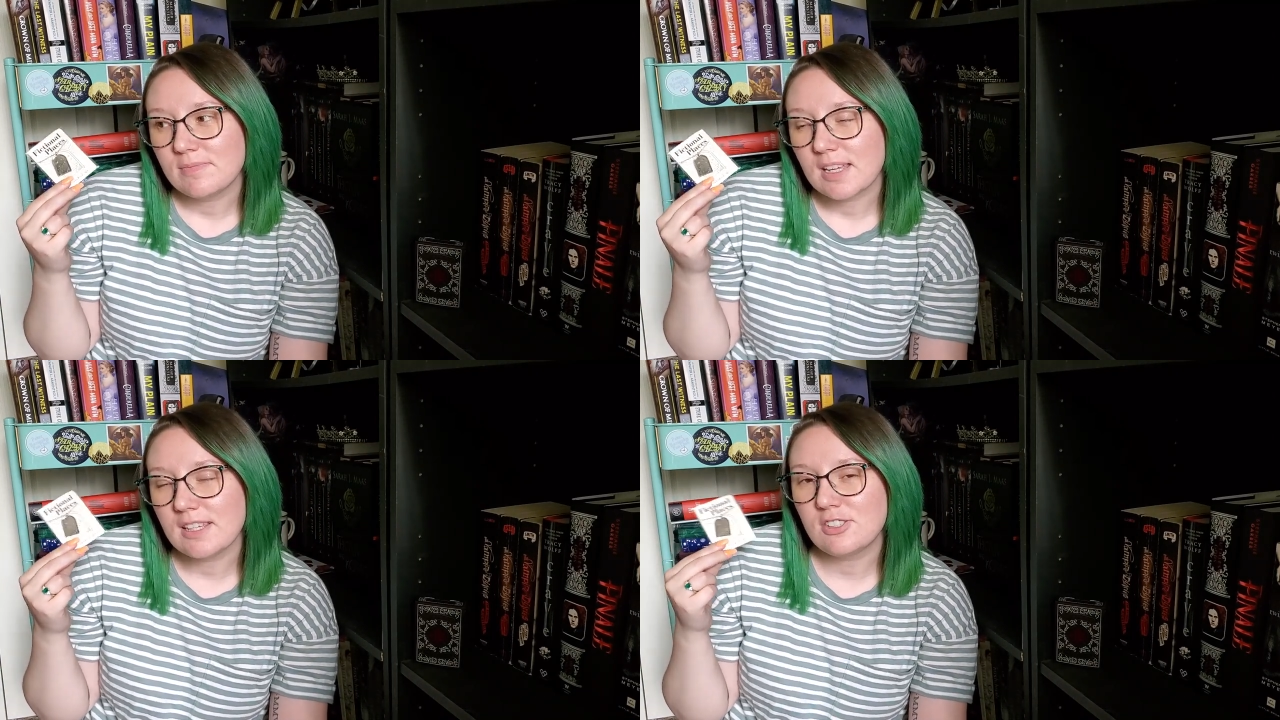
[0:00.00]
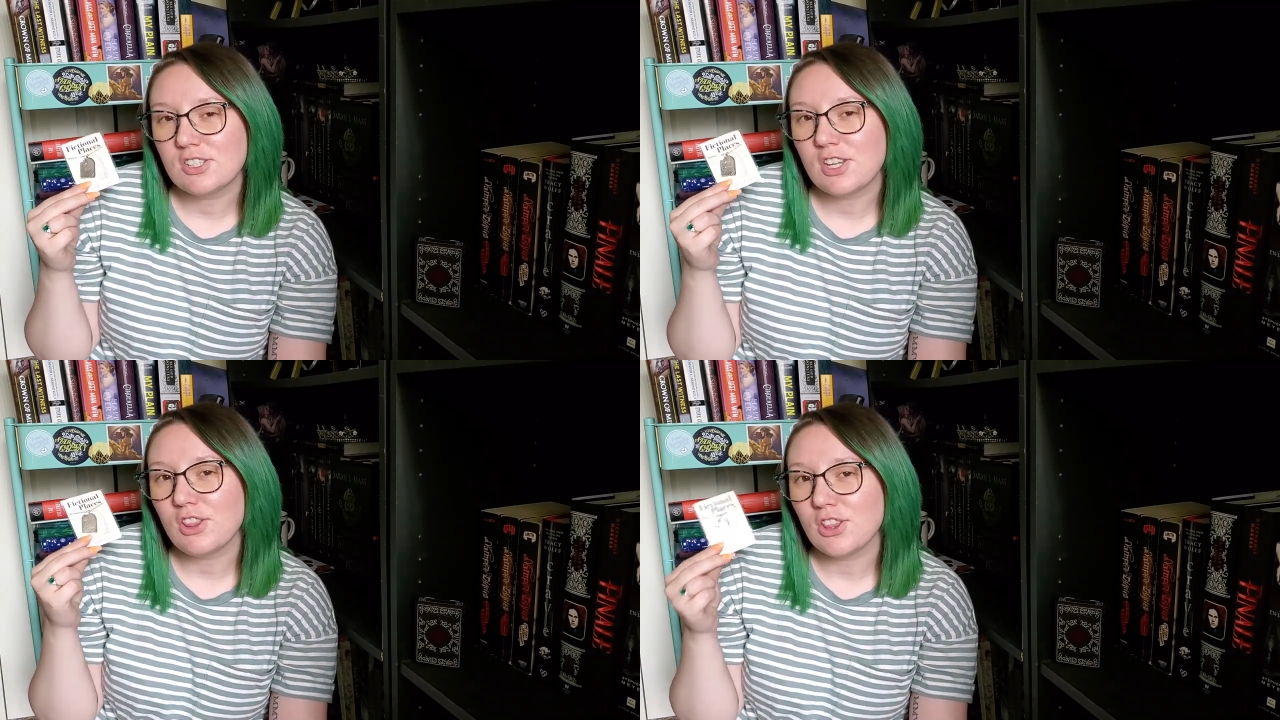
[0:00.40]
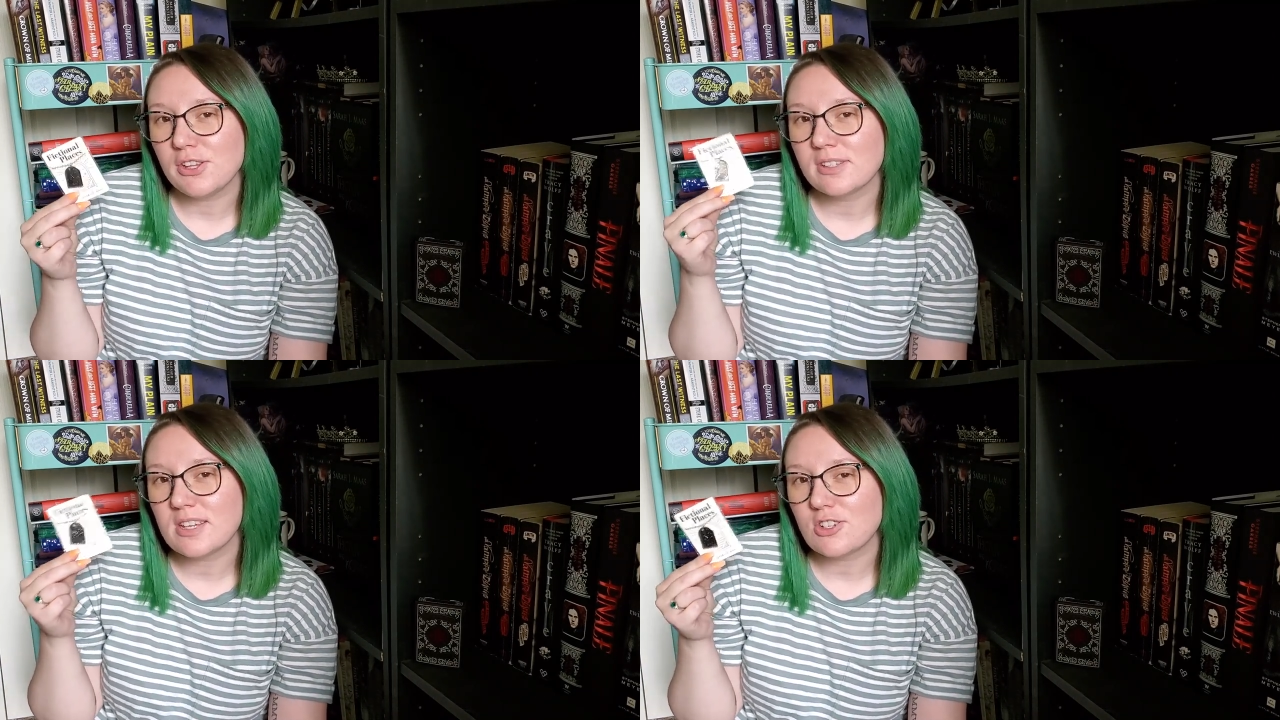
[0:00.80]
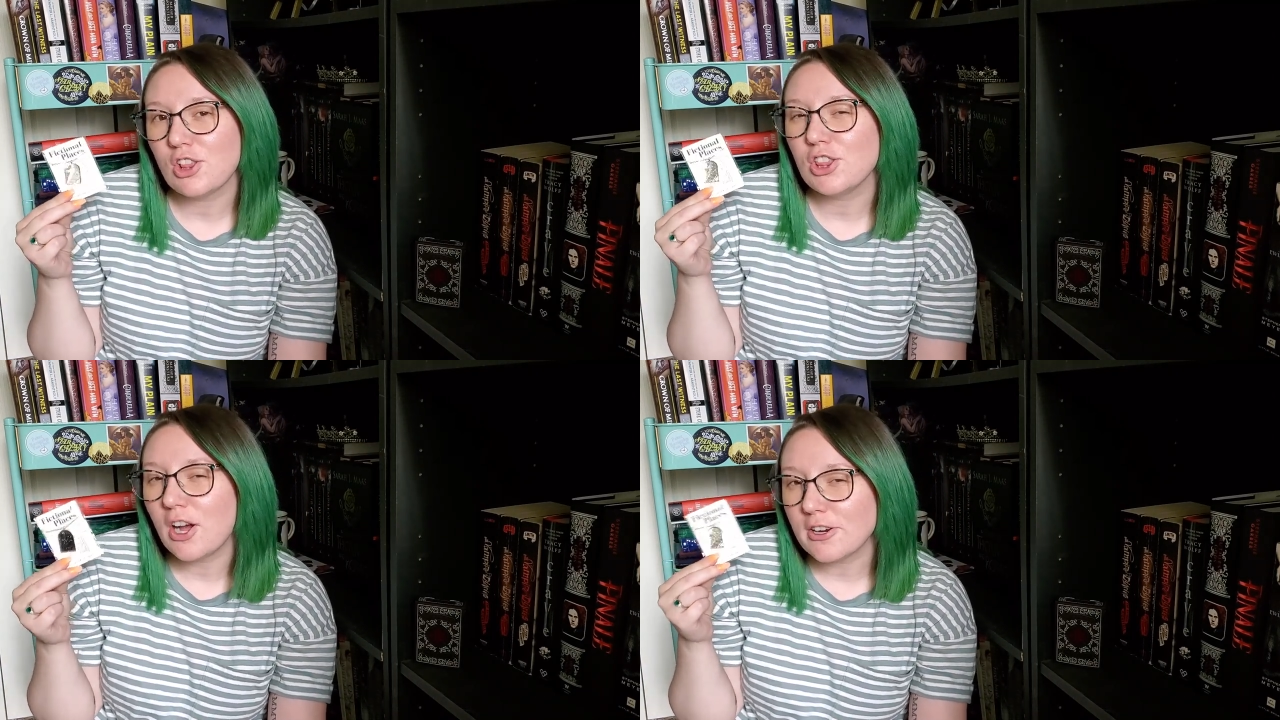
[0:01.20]
because just a such a
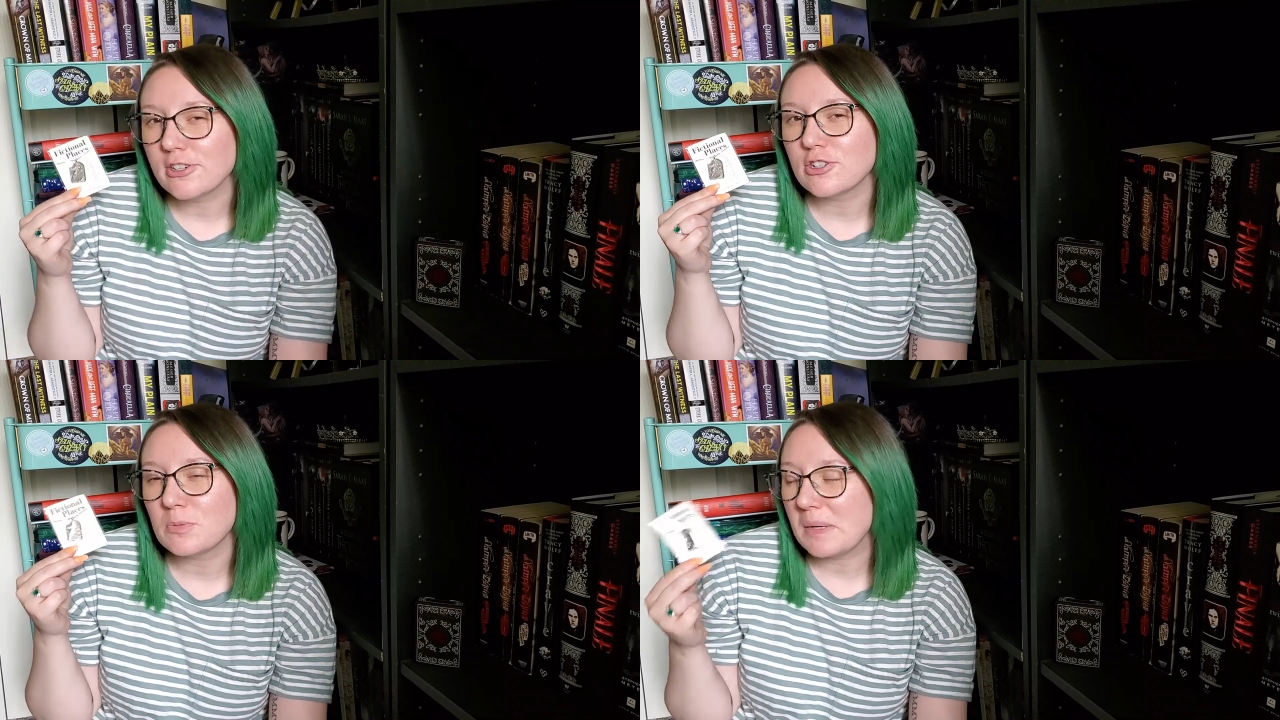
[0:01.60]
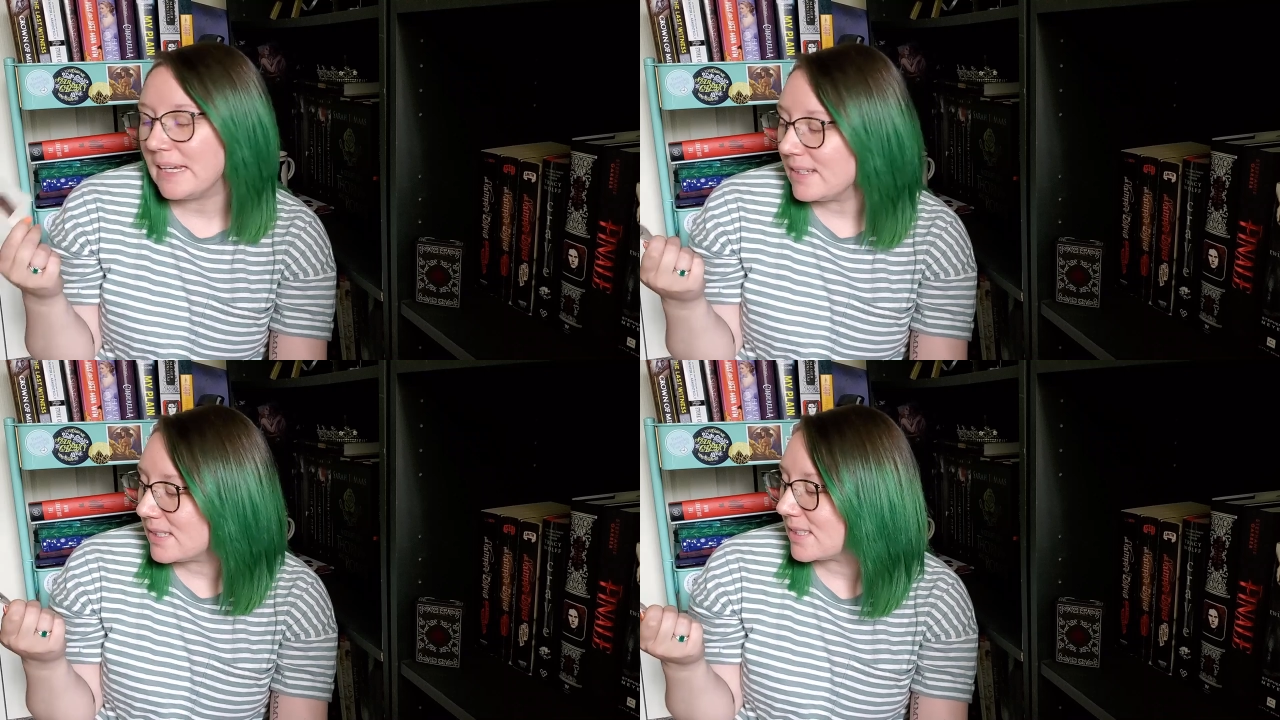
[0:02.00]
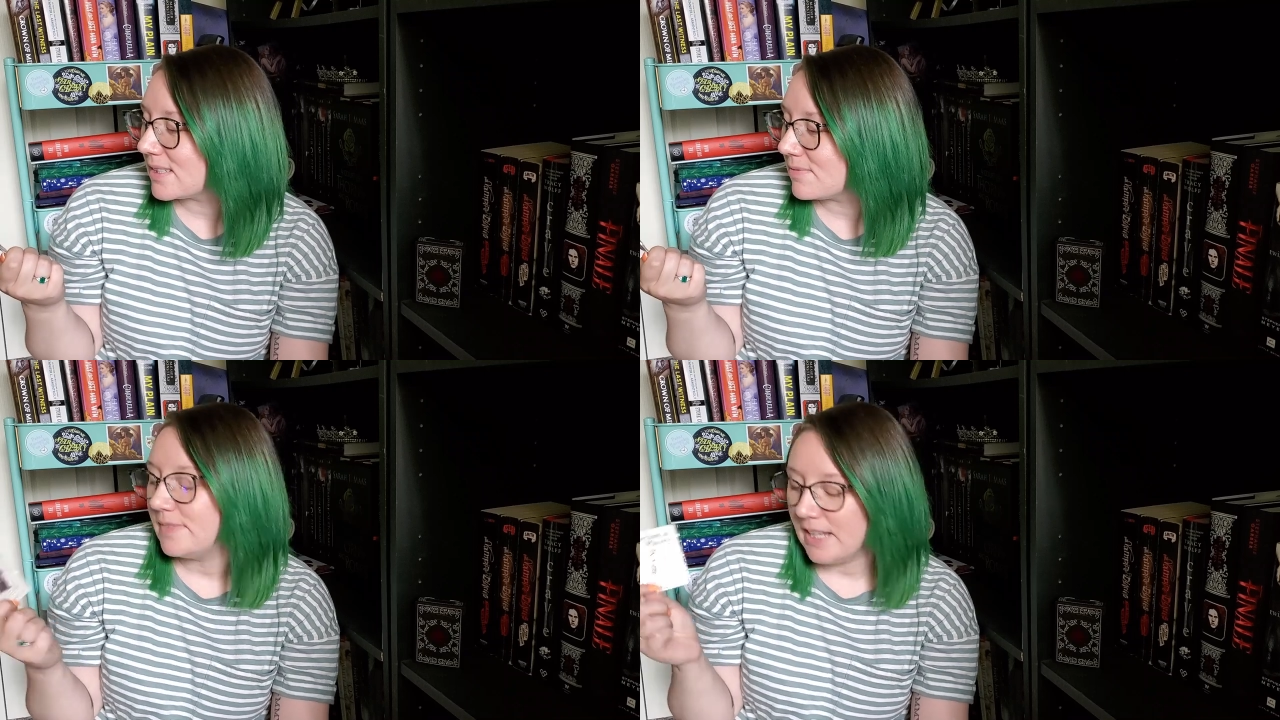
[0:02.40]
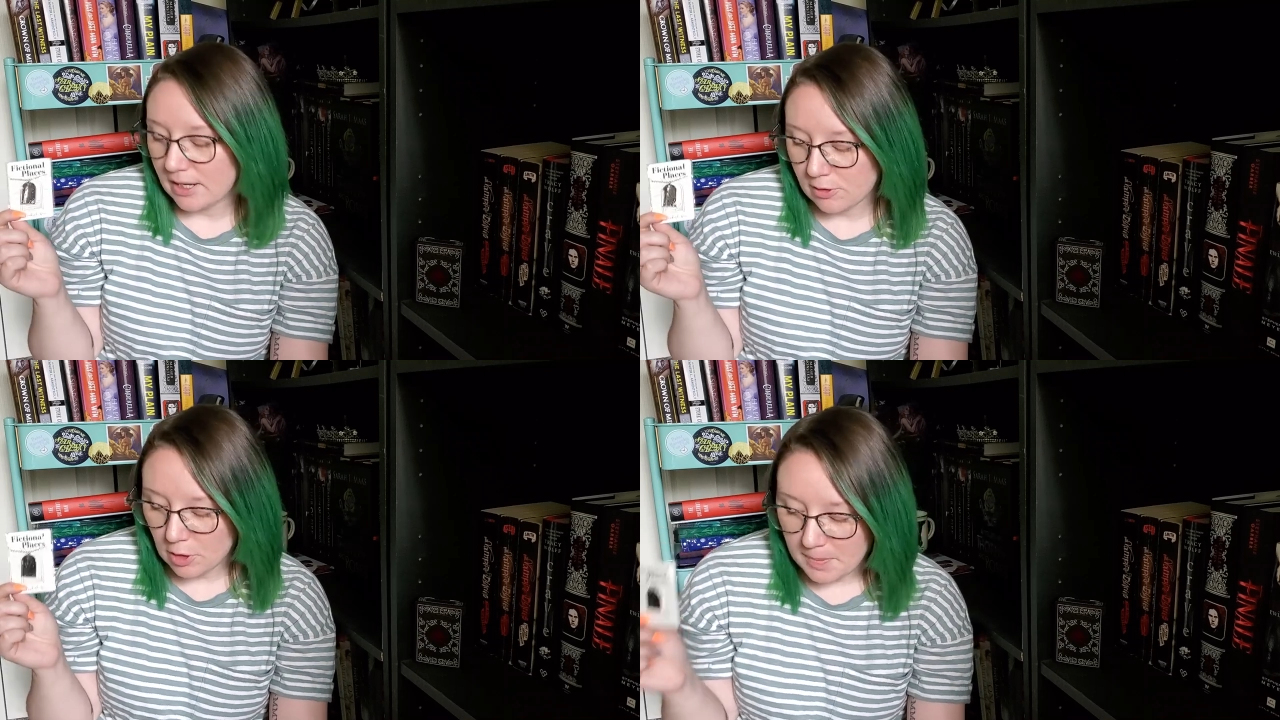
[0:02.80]
large piece. Yeah, I
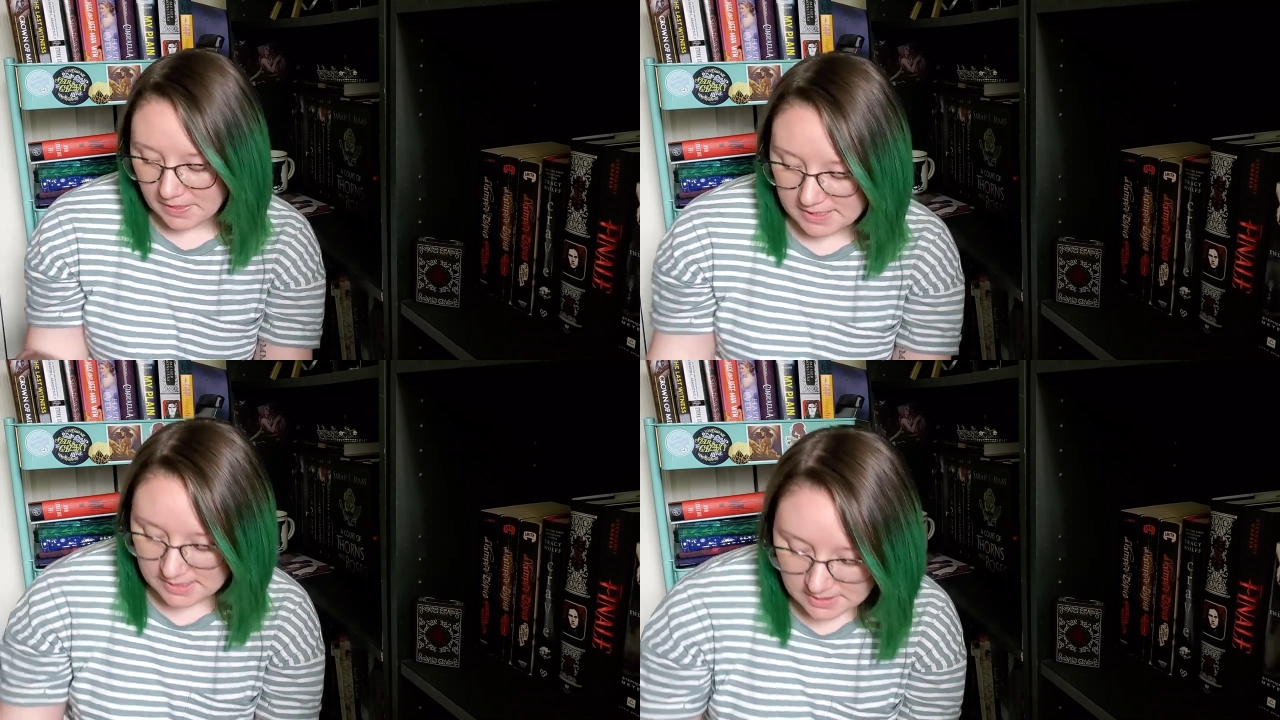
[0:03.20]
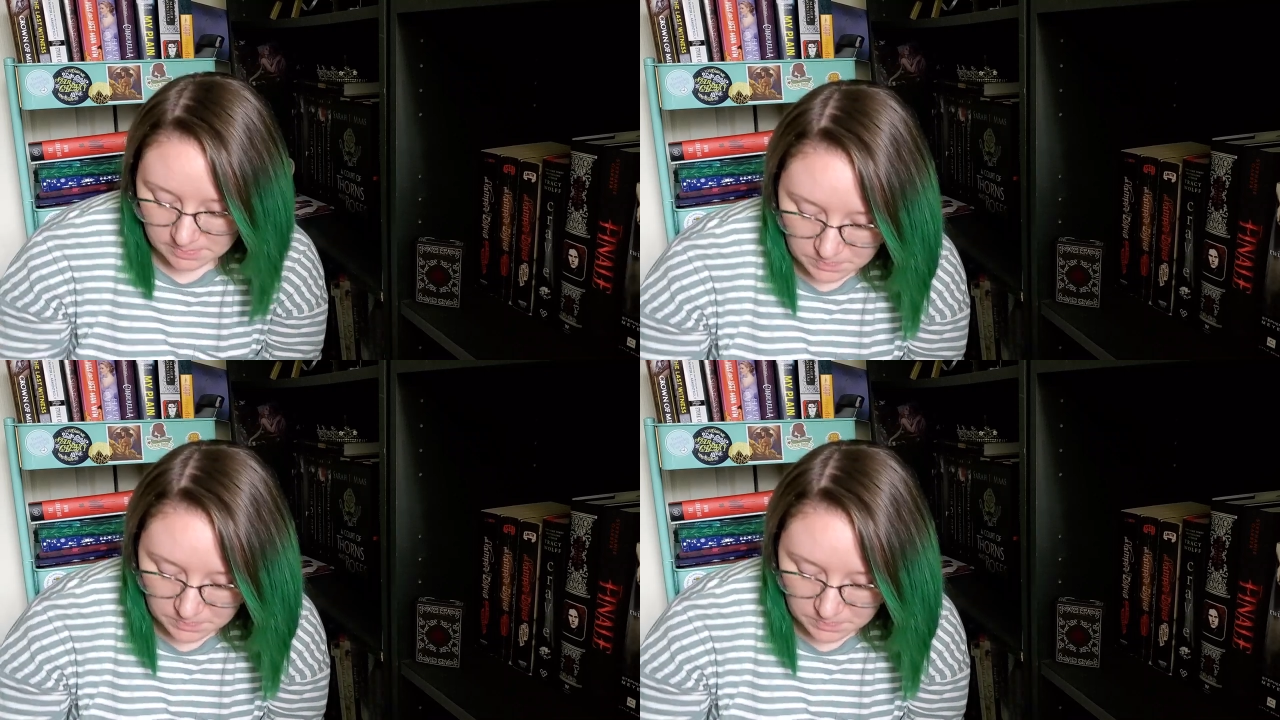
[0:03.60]
don't know about this.